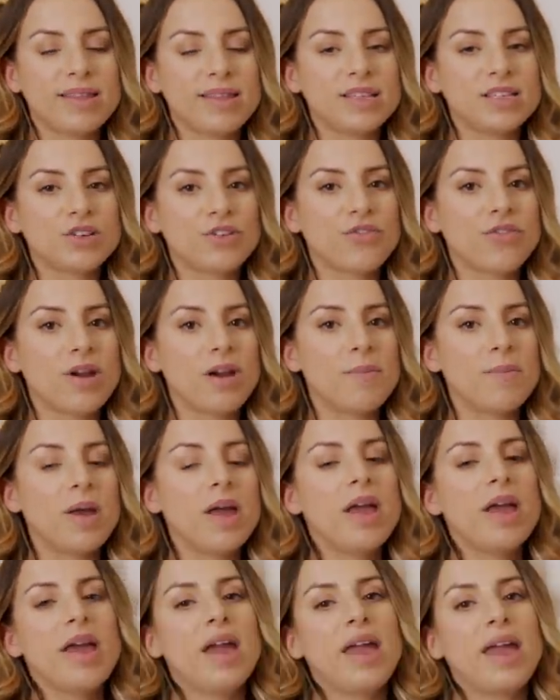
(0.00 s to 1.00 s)
These are from
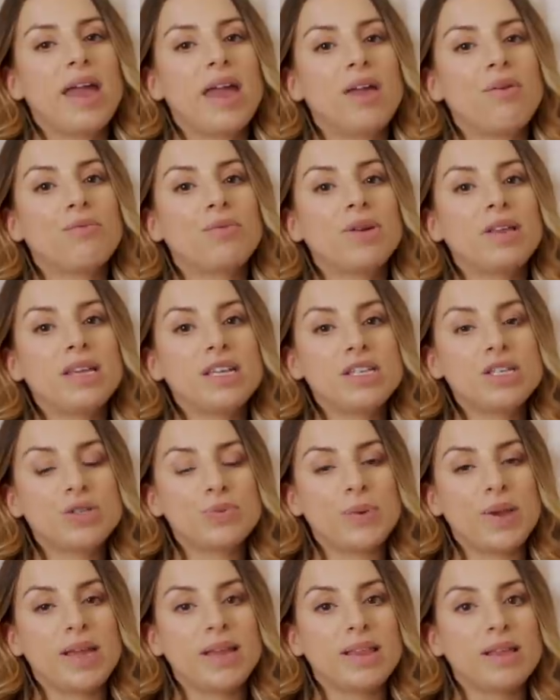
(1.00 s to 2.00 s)
a really
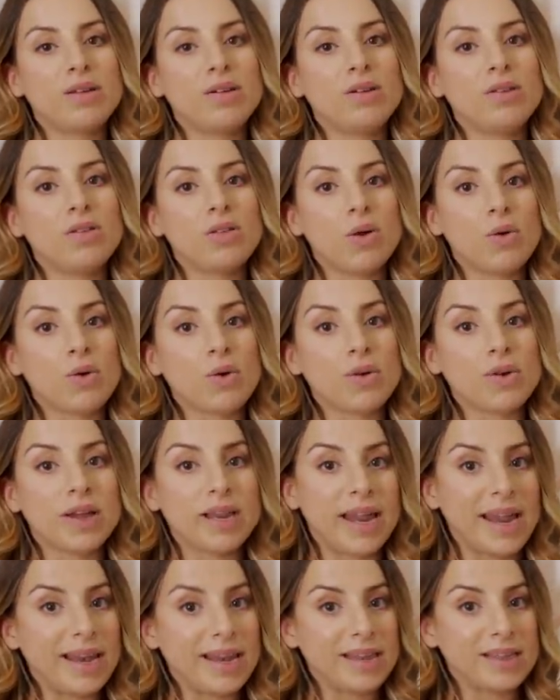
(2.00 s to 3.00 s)
sweet little local
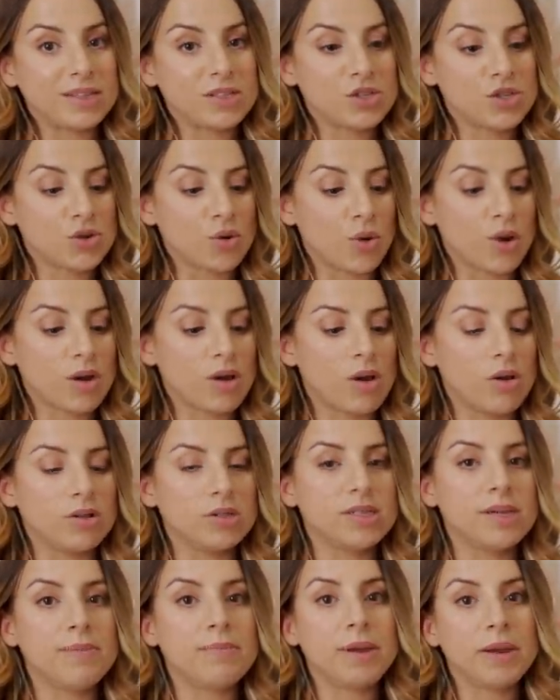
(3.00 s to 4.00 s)
Canadian store
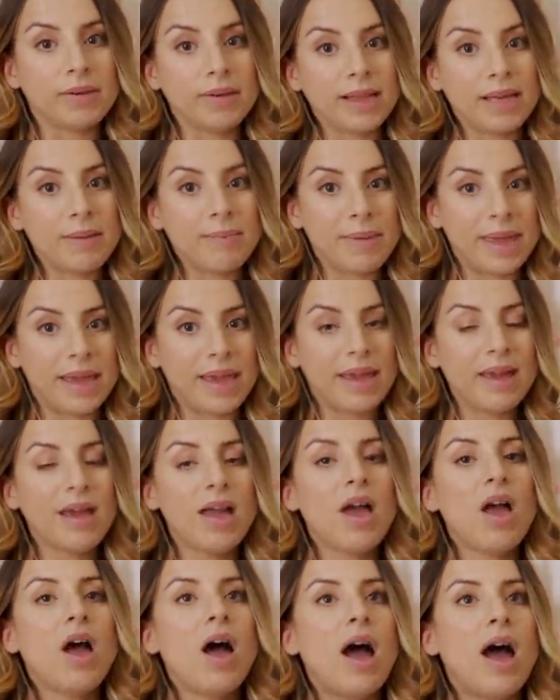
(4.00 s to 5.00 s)
called Merely Me,
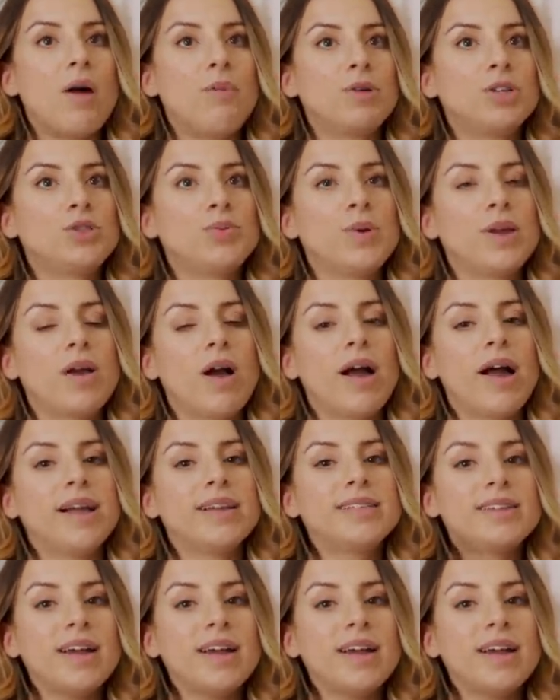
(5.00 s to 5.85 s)
um, which we got a